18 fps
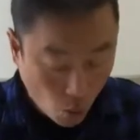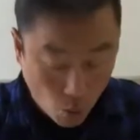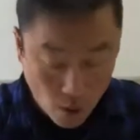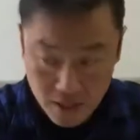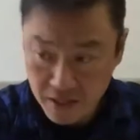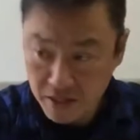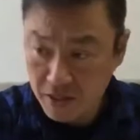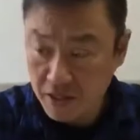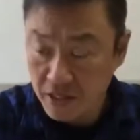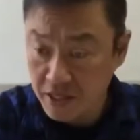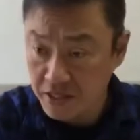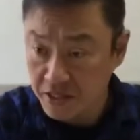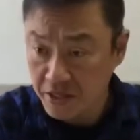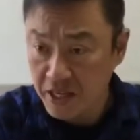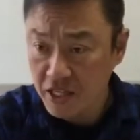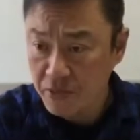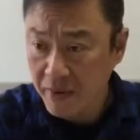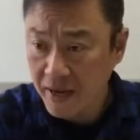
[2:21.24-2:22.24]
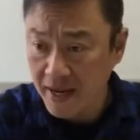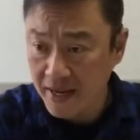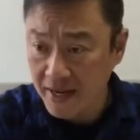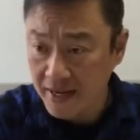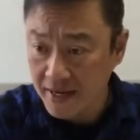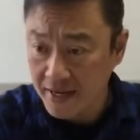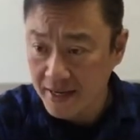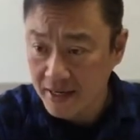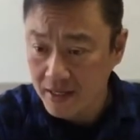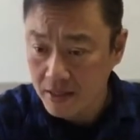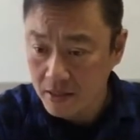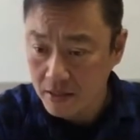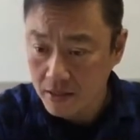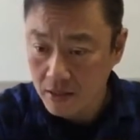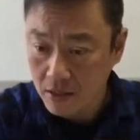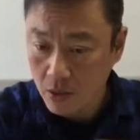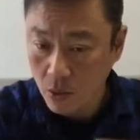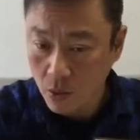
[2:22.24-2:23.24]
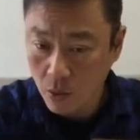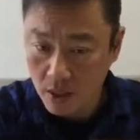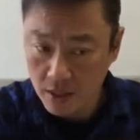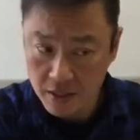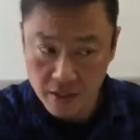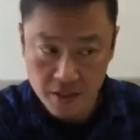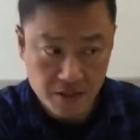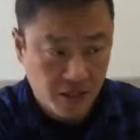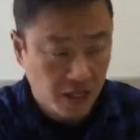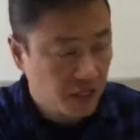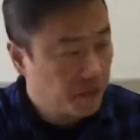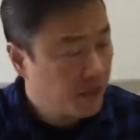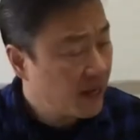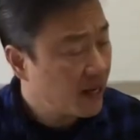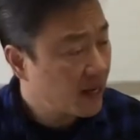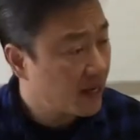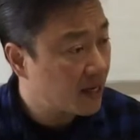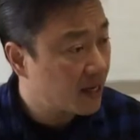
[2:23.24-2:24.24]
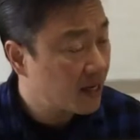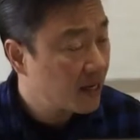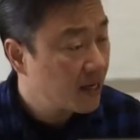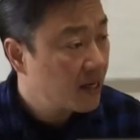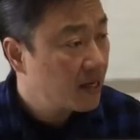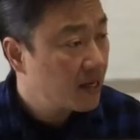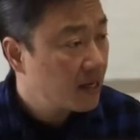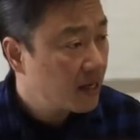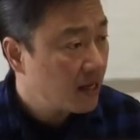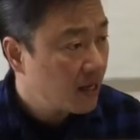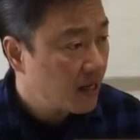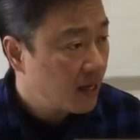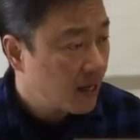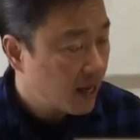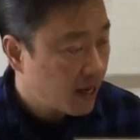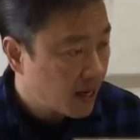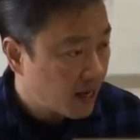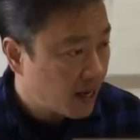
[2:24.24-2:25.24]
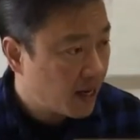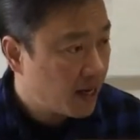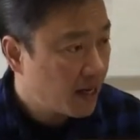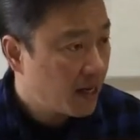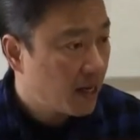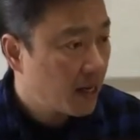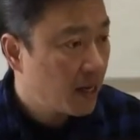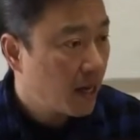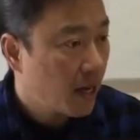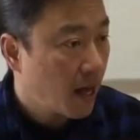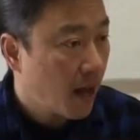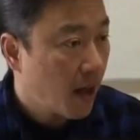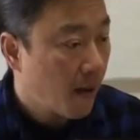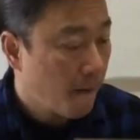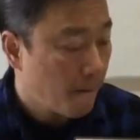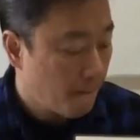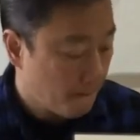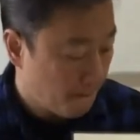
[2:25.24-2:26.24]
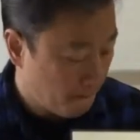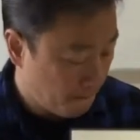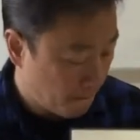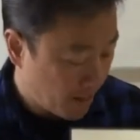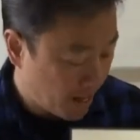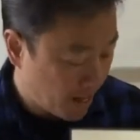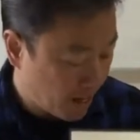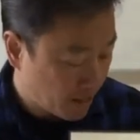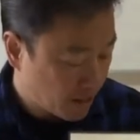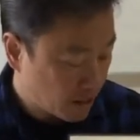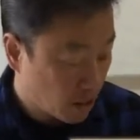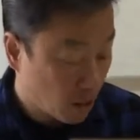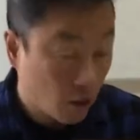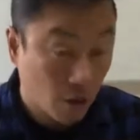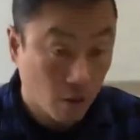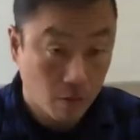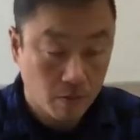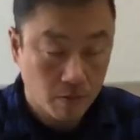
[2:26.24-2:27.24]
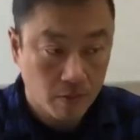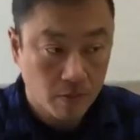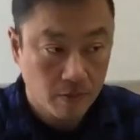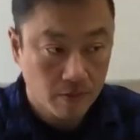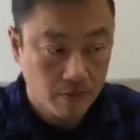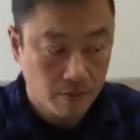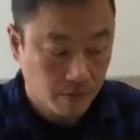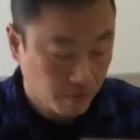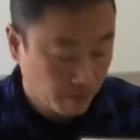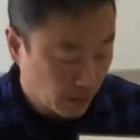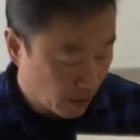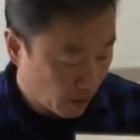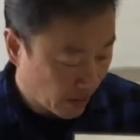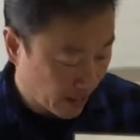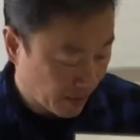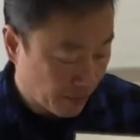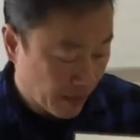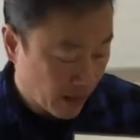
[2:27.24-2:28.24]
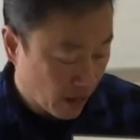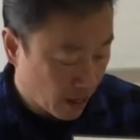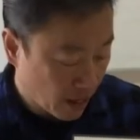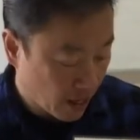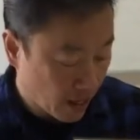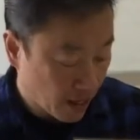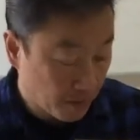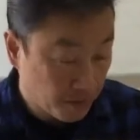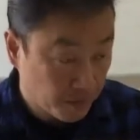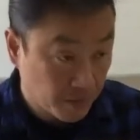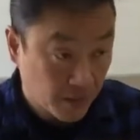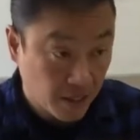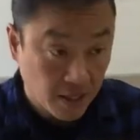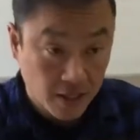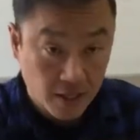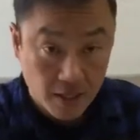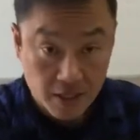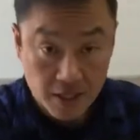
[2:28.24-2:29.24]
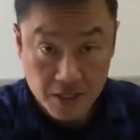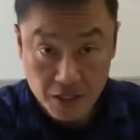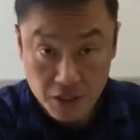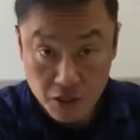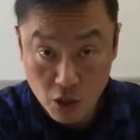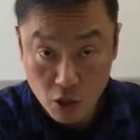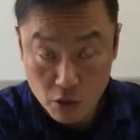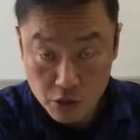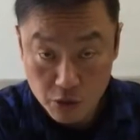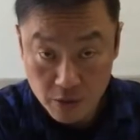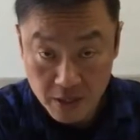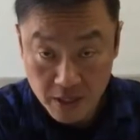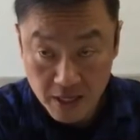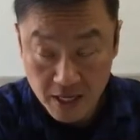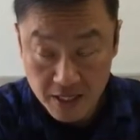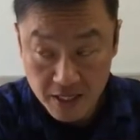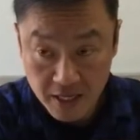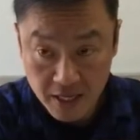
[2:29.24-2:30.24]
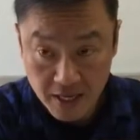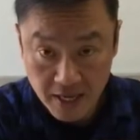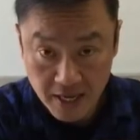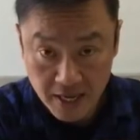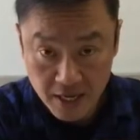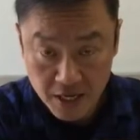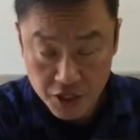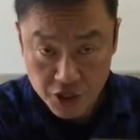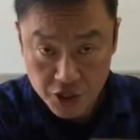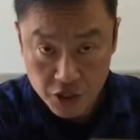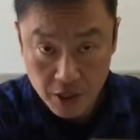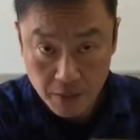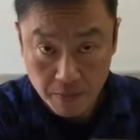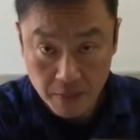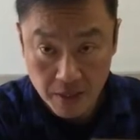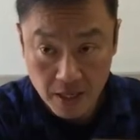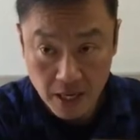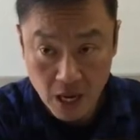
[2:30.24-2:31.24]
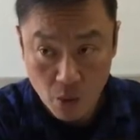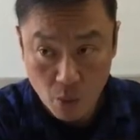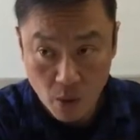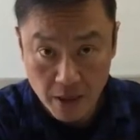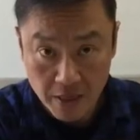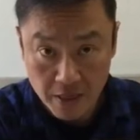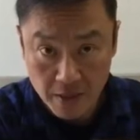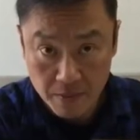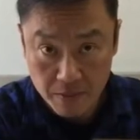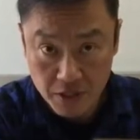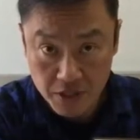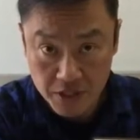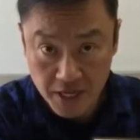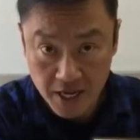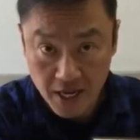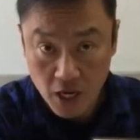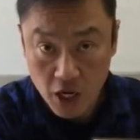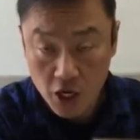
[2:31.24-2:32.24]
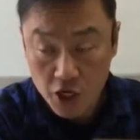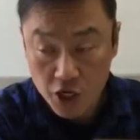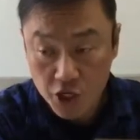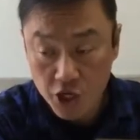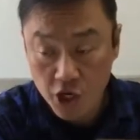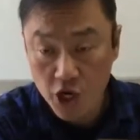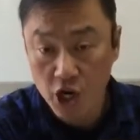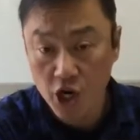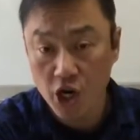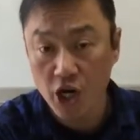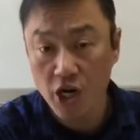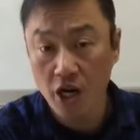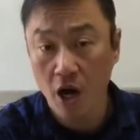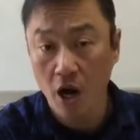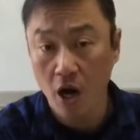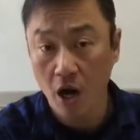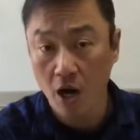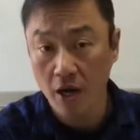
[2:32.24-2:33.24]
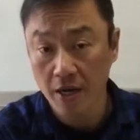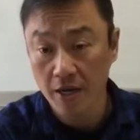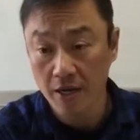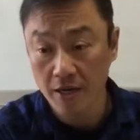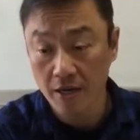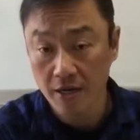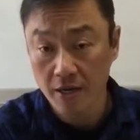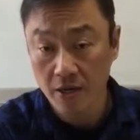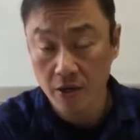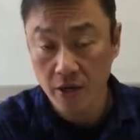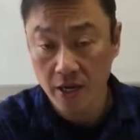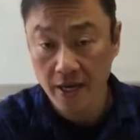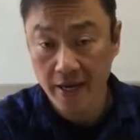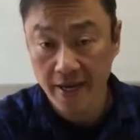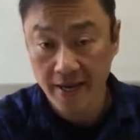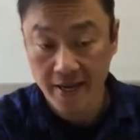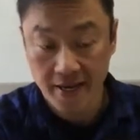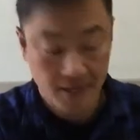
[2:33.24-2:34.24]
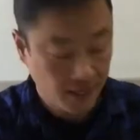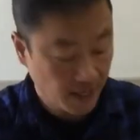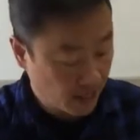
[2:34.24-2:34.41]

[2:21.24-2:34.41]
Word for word: What does this mean? What does this mean? It means, oh, by the way, um, this is also in katakana English, but I want them to say turn on. Okay?